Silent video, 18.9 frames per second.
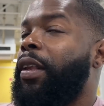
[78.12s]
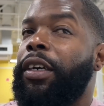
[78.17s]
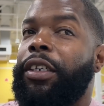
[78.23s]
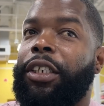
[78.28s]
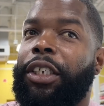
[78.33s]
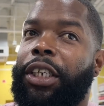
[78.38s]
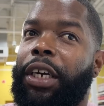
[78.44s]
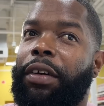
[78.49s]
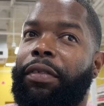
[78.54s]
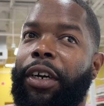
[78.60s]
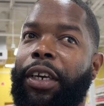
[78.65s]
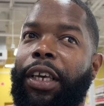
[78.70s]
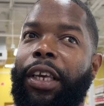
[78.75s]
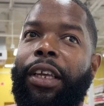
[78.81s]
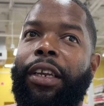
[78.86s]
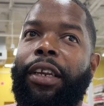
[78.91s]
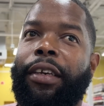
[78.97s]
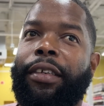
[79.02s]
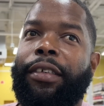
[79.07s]
she have a
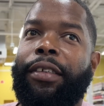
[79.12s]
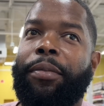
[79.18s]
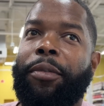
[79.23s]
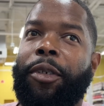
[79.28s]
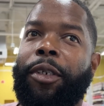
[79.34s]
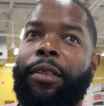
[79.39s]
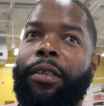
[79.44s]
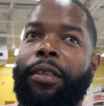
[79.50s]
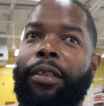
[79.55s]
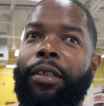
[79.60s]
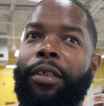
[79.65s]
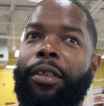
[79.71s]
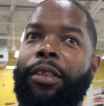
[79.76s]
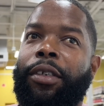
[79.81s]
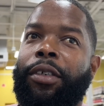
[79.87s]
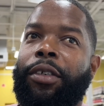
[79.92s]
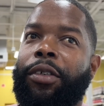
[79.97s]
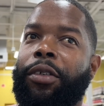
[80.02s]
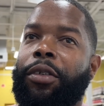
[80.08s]
kid, you see me?
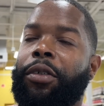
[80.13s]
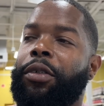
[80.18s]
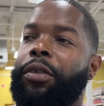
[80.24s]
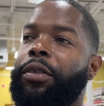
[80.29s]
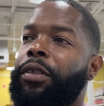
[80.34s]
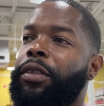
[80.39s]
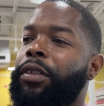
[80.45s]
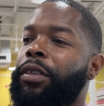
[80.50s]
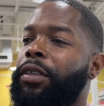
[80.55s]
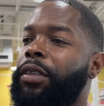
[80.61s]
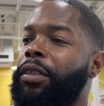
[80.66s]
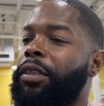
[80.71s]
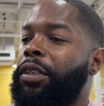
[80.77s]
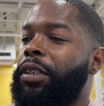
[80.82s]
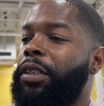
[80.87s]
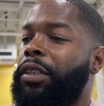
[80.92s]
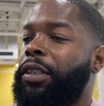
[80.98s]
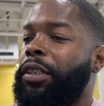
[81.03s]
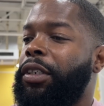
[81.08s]
So,
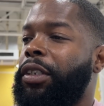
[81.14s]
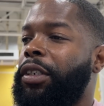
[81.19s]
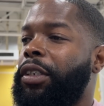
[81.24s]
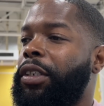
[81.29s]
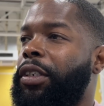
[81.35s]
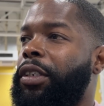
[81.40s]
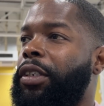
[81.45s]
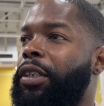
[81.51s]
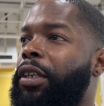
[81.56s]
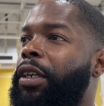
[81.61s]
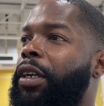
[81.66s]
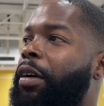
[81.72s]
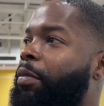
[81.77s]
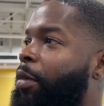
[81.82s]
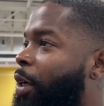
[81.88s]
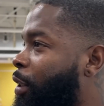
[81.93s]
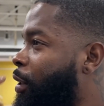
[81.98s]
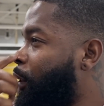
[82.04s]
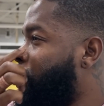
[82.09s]
she, she
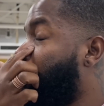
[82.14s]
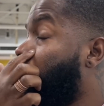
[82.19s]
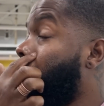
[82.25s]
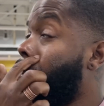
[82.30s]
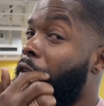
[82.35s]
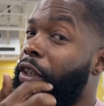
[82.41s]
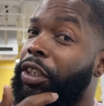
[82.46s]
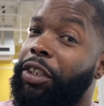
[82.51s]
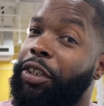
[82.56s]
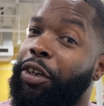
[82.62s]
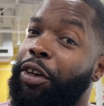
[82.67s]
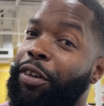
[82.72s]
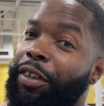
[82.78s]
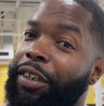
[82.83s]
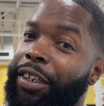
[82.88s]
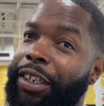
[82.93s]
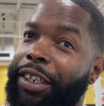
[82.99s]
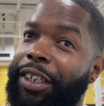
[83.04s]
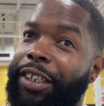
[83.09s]
normally eat curry,
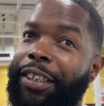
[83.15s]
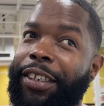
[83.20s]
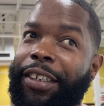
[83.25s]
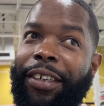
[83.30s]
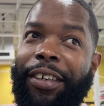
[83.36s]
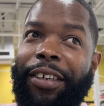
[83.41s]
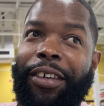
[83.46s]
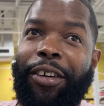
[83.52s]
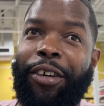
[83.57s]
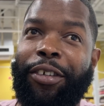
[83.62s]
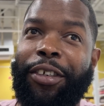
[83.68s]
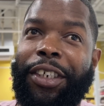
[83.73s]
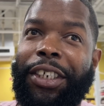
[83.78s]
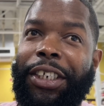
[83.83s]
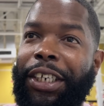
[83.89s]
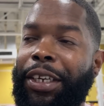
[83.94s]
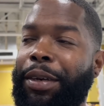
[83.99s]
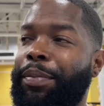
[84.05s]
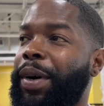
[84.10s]
curry, curry
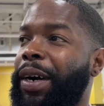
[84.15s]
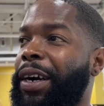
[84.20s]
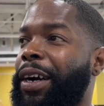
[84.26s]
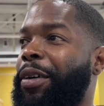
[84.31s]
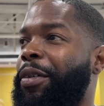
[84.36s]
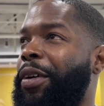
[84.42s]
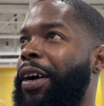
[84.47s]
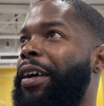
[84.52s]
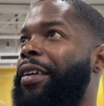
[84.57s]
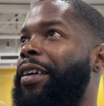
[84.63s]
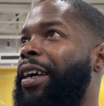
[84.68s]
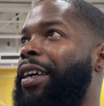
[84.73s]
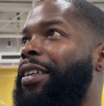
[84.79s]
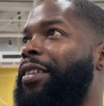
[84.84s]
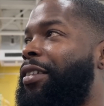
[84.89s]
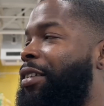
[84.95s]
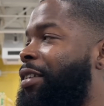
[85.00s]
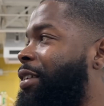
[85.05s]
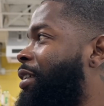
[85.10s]
chicken back and white
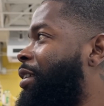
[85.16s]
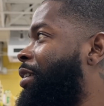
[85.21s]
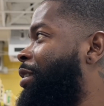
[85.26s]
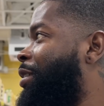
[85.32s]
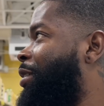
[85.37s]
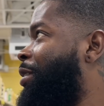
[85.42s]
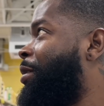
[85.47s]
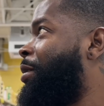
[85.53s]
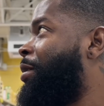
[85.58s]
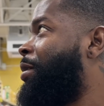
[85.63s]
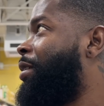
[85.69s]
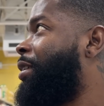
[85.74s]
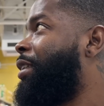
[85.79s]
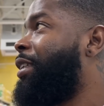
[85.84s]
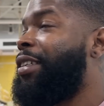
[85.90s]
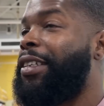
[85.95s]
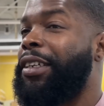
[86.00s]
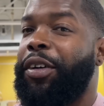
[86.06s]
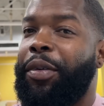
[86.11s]
rice. So,
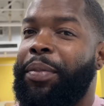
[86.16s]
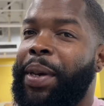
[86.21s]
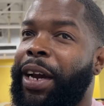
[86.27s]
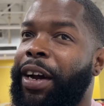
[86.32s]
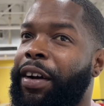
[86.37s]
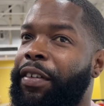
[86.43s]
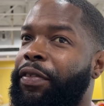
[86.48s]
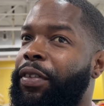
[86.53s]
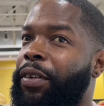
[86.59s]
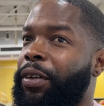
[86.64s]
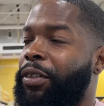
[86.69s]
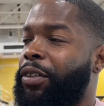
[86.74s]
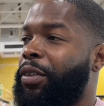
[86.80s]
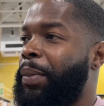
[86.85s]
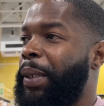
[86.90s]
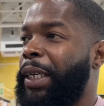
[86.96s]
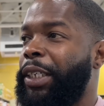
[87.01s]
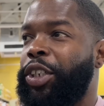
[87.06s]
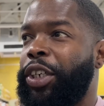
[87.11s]
this is gonna be our first. So,
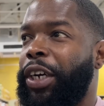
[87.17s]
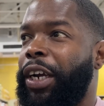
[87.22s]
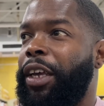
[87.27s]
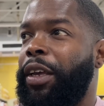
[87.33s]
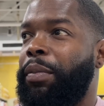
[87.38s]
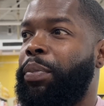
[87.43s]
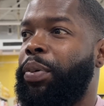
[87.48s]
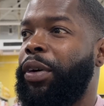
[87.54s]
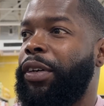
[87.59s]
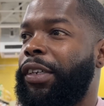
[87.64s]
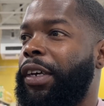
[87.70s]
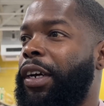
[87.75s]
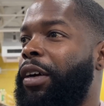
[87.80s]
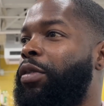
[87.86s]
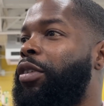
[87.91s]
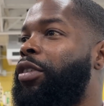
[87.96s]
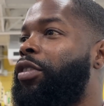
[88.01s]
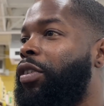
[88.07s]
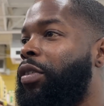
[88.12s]
me try impress her
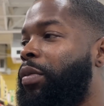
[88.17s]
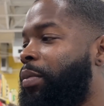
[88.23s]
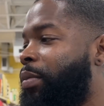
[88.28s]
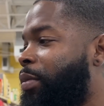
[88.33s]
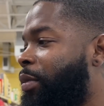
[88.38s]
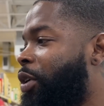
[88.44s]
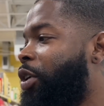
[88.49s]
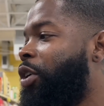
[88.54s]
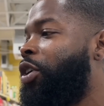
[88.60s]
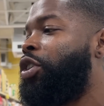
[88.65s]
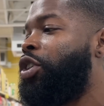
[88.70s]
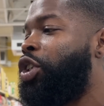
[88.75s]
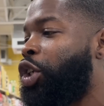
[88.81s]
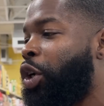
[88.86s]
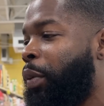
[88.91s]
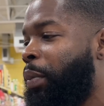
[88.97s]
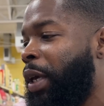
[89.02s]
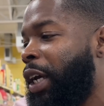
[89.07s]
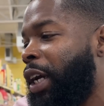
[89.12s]
with some
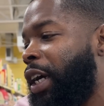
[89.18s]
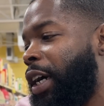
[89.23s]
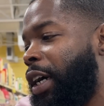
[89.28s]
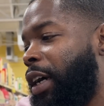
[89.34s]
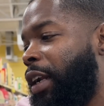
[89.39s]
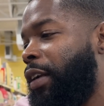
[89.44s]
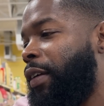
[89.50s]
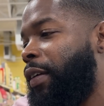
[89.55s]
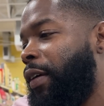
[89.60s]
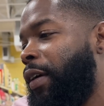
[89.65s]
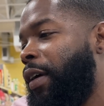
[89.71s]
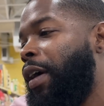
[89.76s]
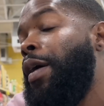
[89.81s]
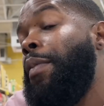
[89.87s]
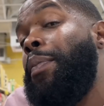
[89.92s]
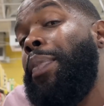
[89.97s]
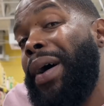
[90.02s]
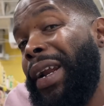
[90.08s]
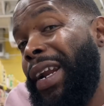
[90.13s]
Jamaican
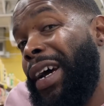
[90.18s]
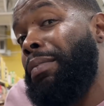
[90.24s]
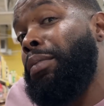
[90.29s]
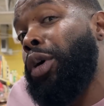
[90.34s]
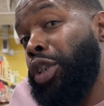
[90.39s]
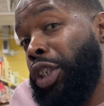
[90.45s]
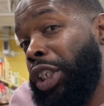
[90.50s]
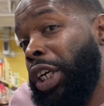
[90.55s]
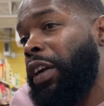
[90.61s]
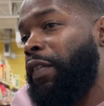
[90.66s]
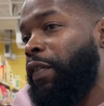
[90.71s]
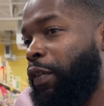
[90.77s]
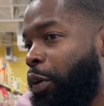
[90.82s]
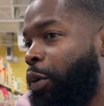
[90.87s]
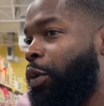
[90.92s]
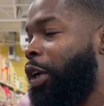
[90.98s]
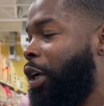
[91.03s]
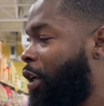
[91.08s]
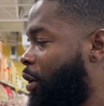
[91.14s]
pan budget
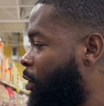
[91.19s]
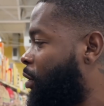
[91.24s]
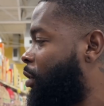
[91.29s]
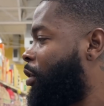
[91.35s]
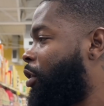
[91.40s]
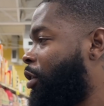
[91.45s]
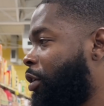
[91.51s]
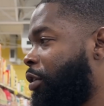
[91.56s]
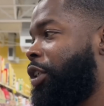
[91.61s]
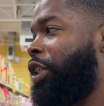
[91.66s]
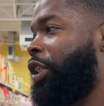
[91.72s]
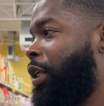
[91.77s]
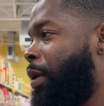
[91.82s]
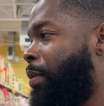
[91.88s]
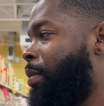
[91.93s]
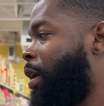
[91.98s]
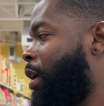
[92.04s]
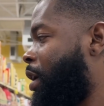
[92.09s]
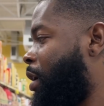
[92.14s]
food, you know? Curry
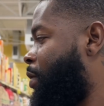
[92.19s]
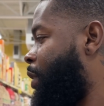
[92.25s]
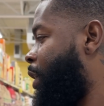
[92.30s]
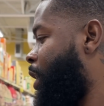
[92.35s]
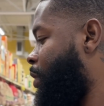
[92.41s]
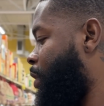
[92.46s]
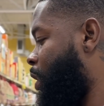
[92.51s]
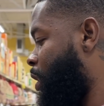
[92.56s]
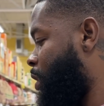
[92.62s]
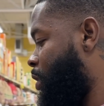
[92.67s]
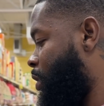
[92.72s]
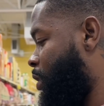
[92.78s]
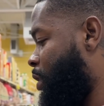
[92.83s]
chicken back and white rice.